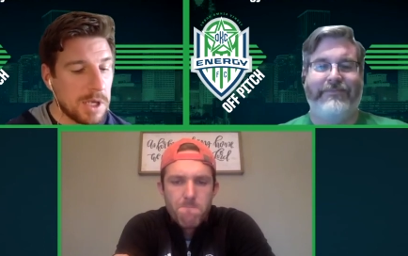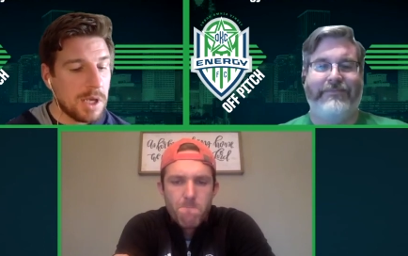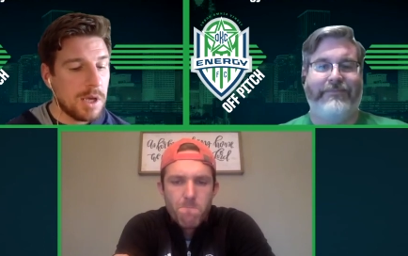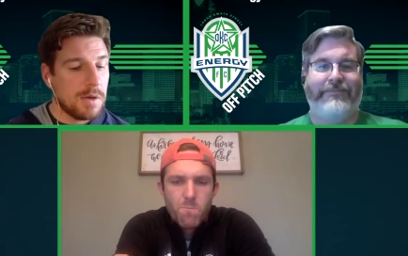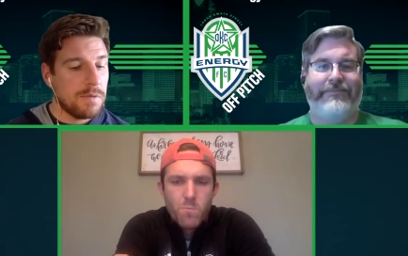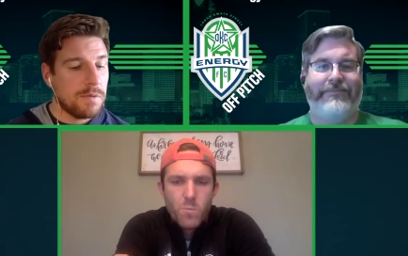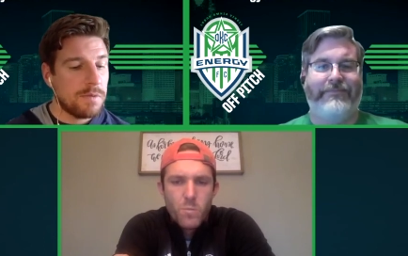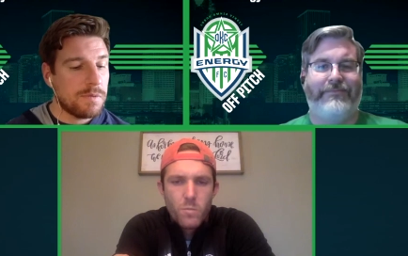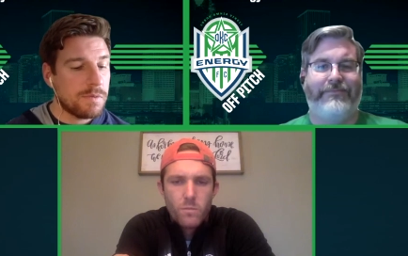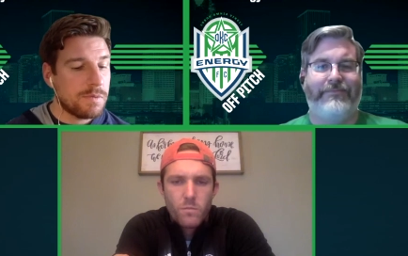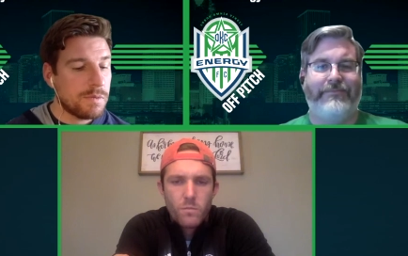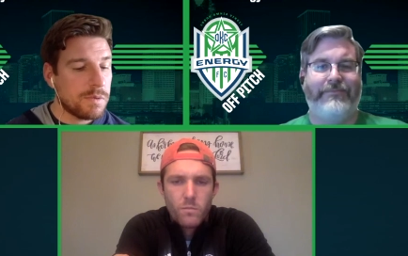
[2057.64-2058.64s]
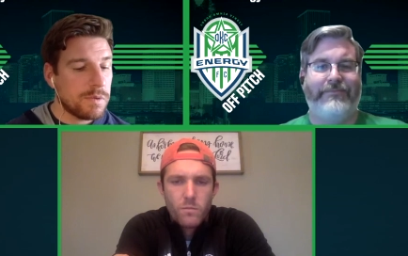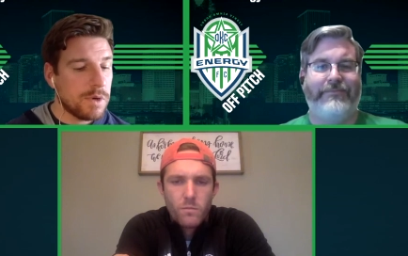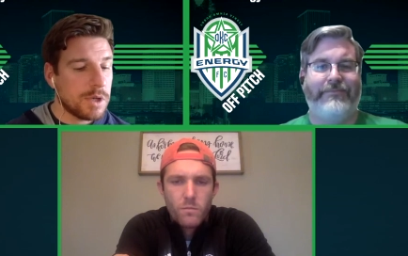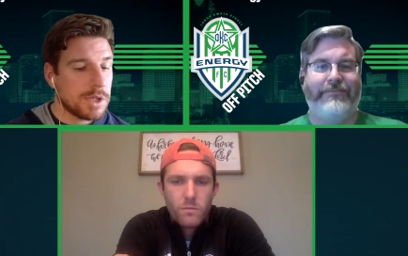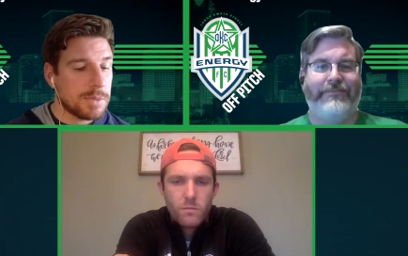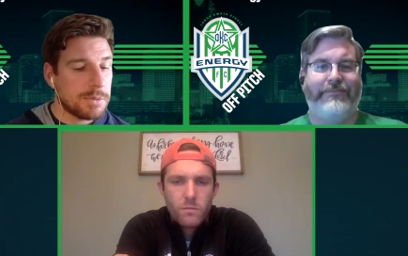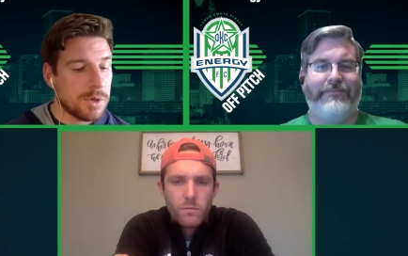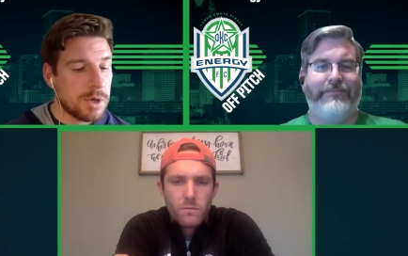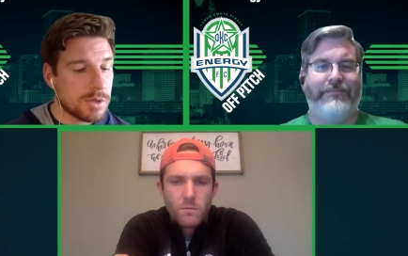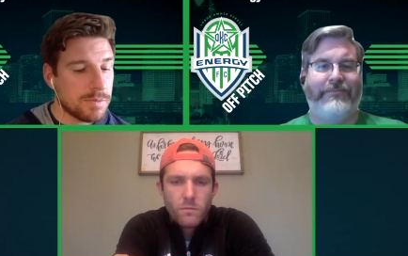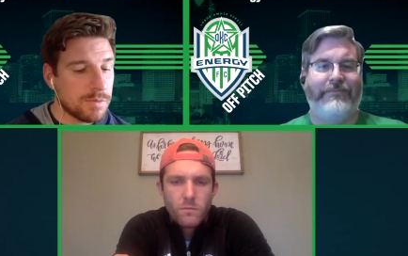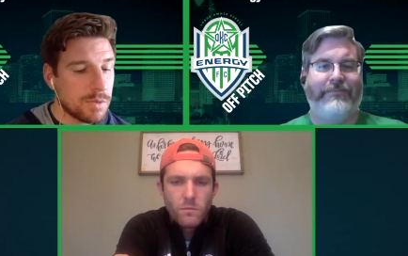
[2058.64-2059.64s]
Speaker 1: of, I skipped a
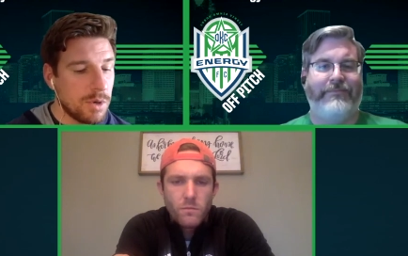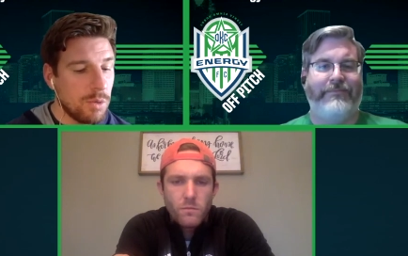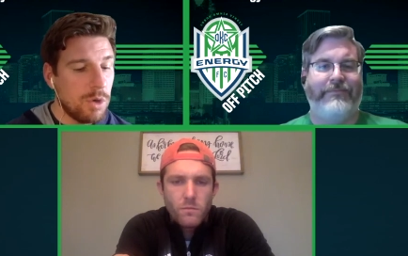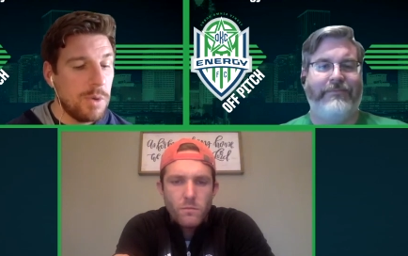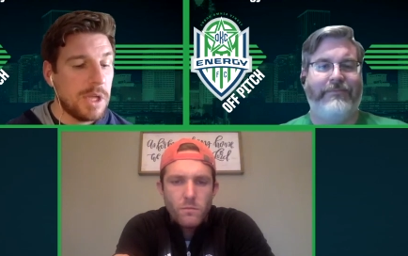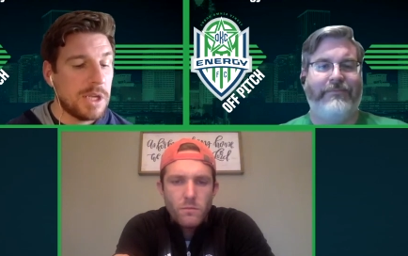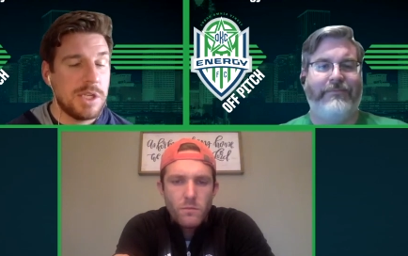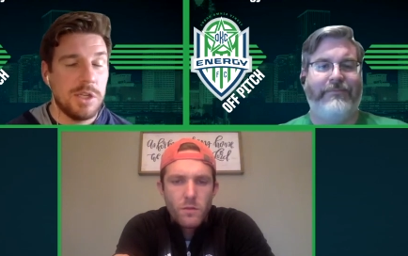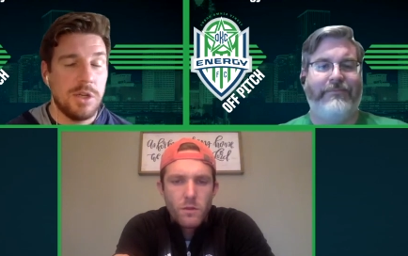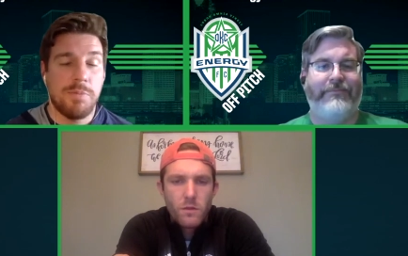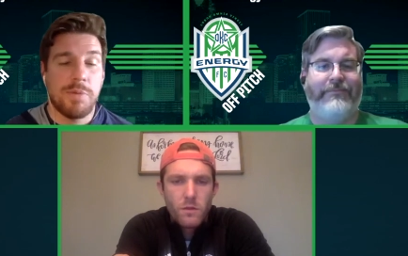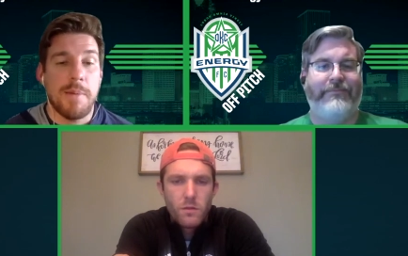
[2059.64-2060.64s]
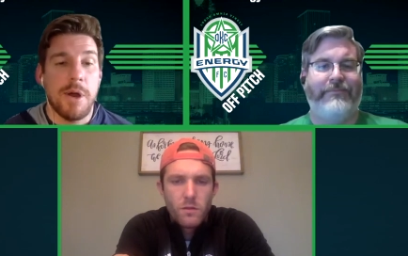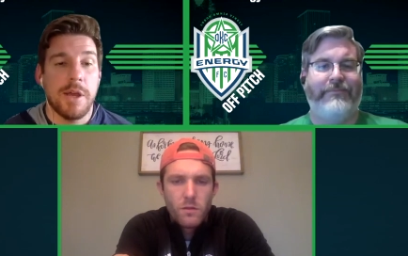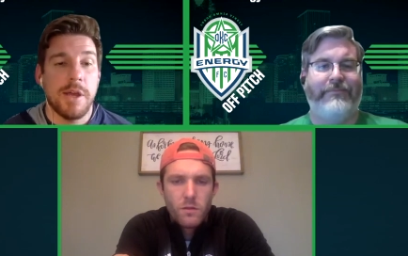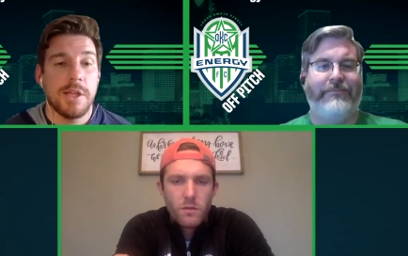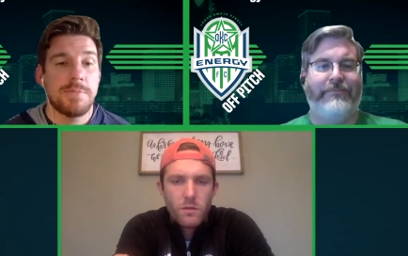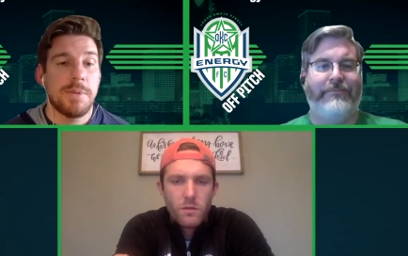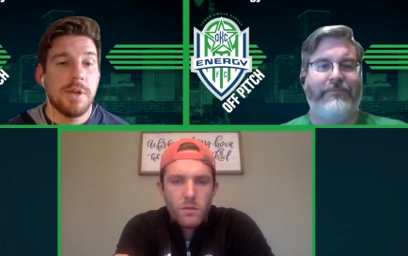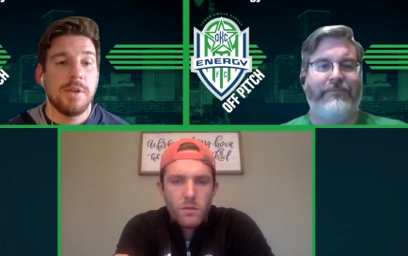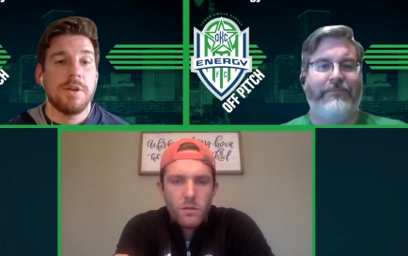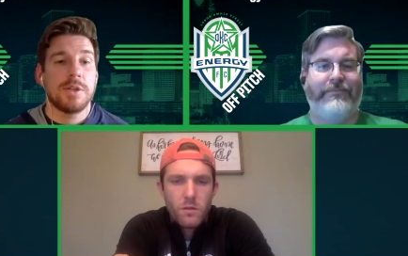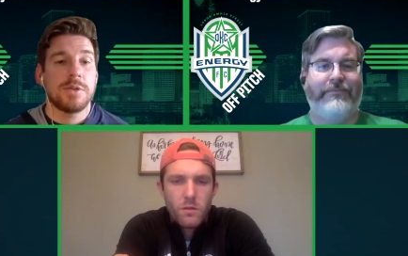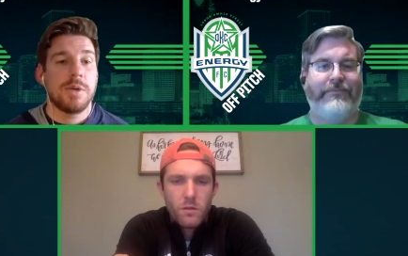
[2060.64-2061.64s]
question. When do we get to see the new primary kits, Billy?
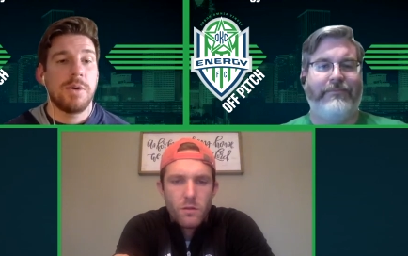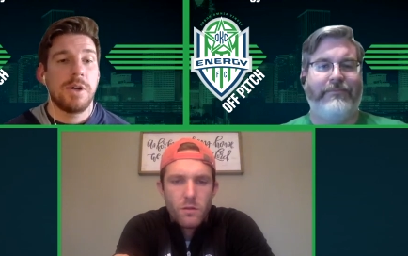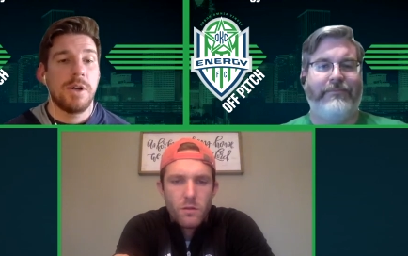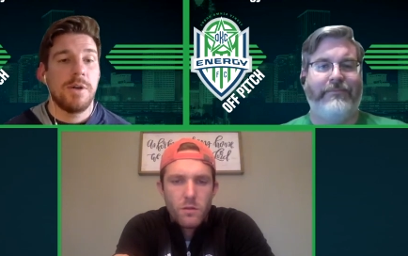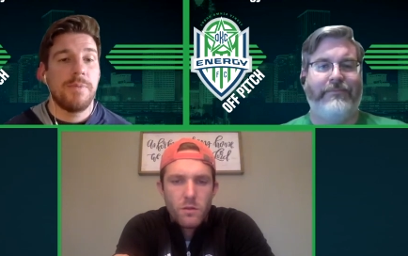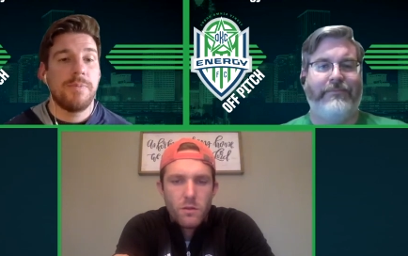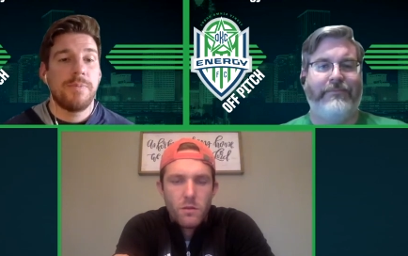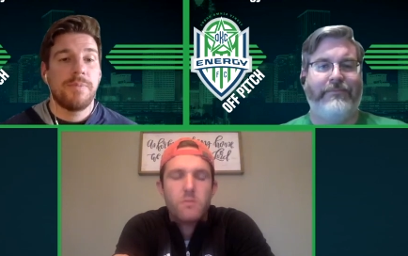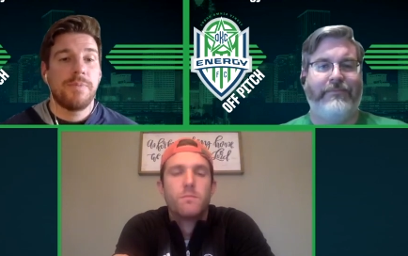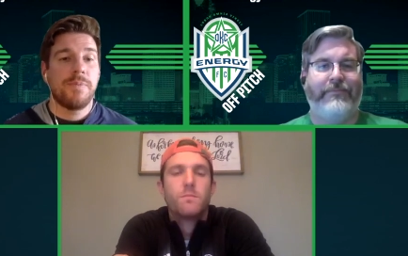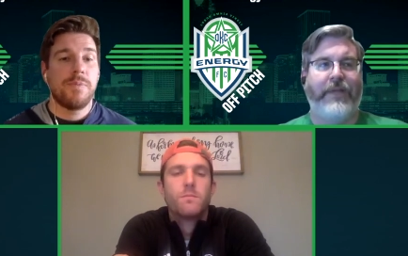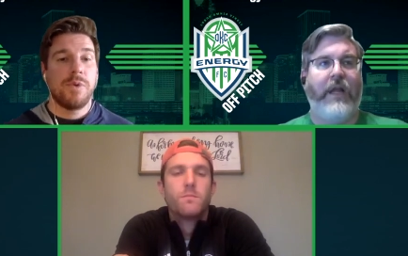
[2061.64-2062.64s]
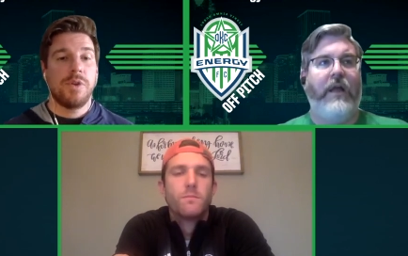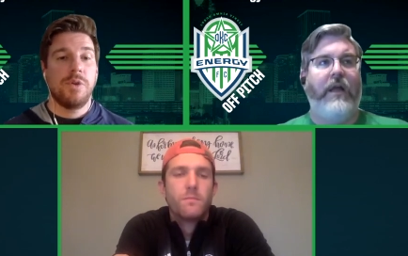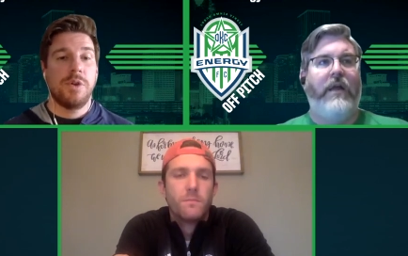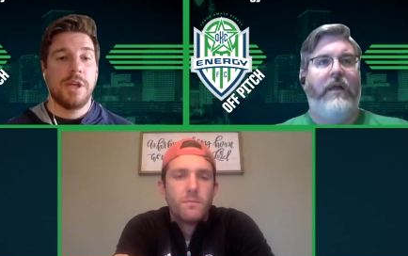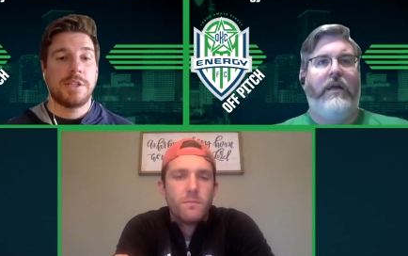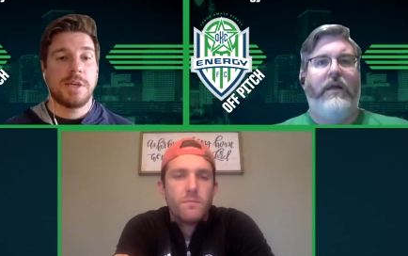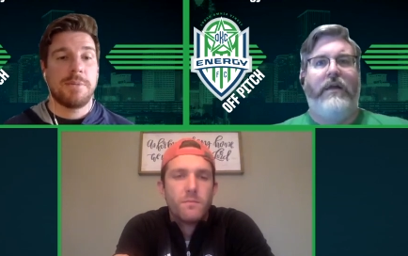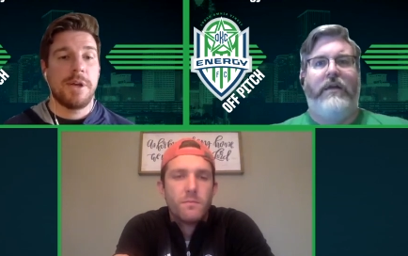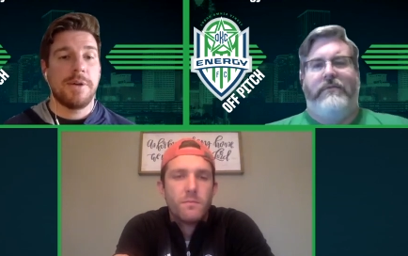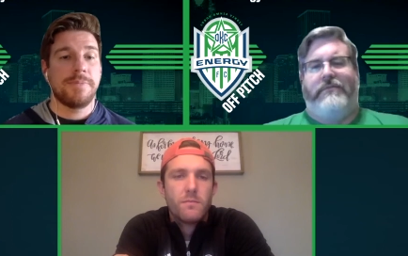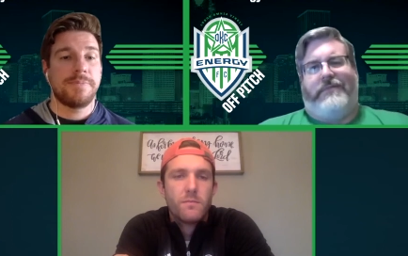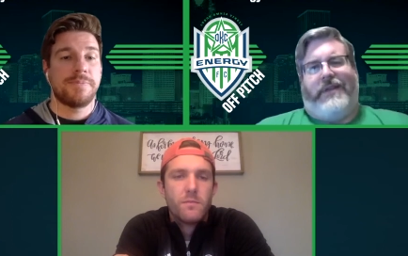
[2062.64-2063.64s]
That's what they want to know. When are the new kits coming
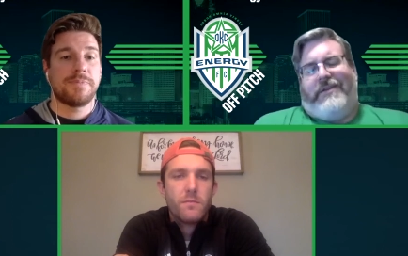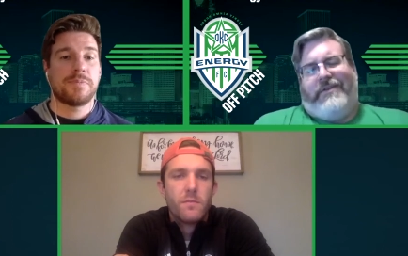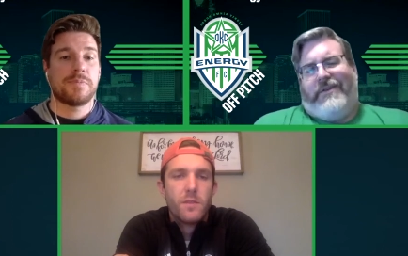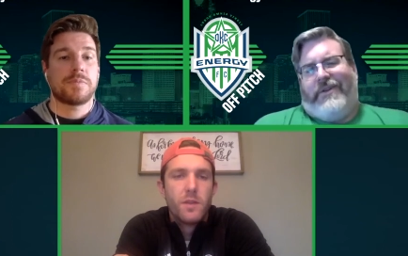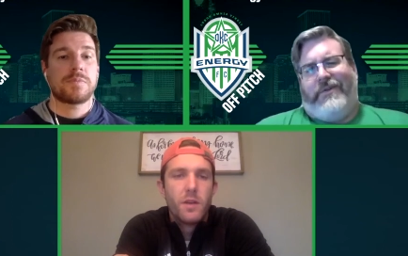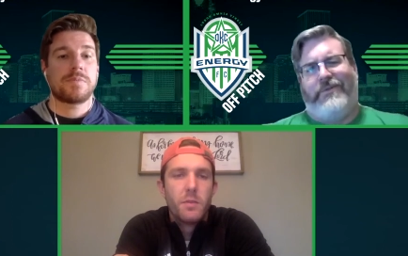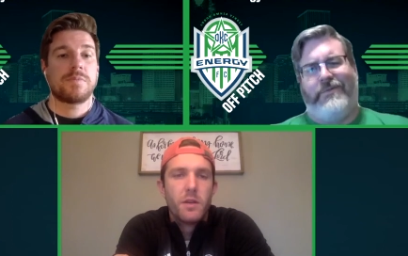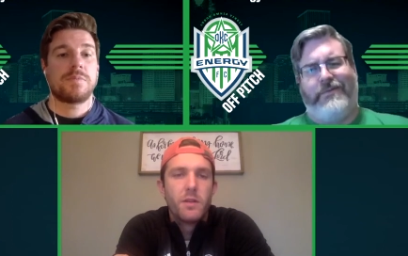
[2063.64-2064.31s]
out?
Speaker 2: Oh, yeah, Billy.